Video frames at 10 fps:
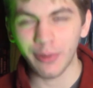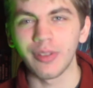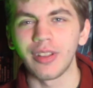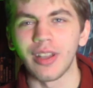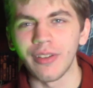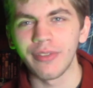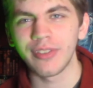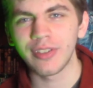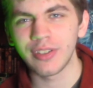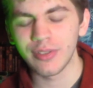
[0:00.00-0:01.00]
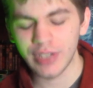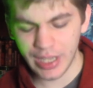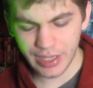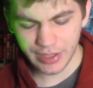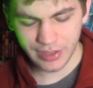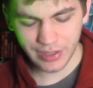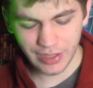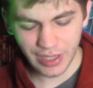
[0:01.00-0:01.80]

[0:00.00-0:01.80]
don't love the two Jakes.